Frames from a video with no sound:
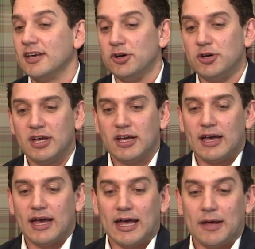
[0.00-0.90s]
ago,
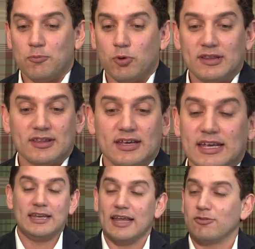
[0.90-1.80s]
where the
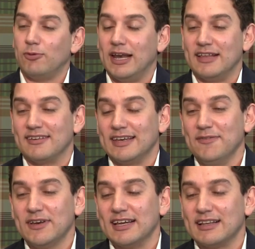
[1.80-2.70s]
index rallied
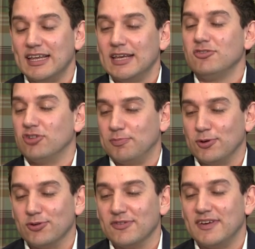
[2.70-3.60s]
significantly just
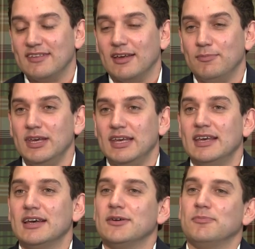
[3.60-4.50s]
because of SAB,
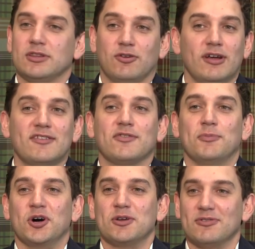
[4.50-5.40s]
but the rest of the
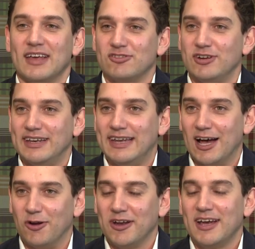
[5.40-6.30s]
market was actually
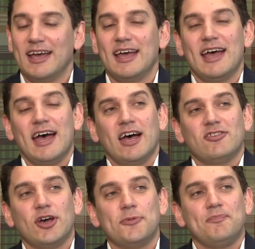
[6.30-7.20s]
down.
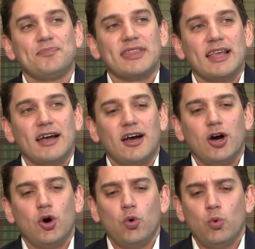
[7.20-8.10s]
So
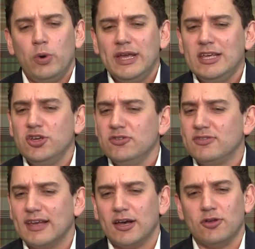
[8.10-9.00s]
we
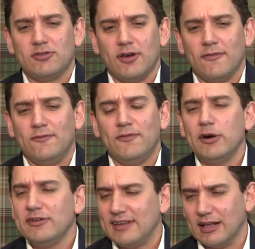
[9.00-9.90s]
use those
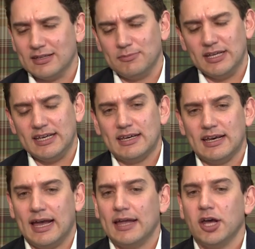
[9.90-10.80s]
very seldomly
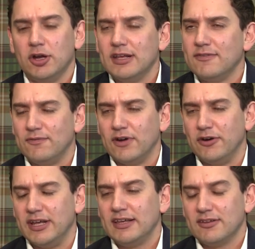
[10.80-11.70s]
and only in
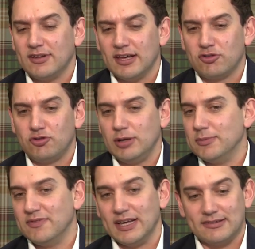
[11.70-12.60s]
very extreme
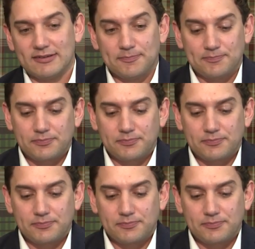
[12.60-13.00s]
events.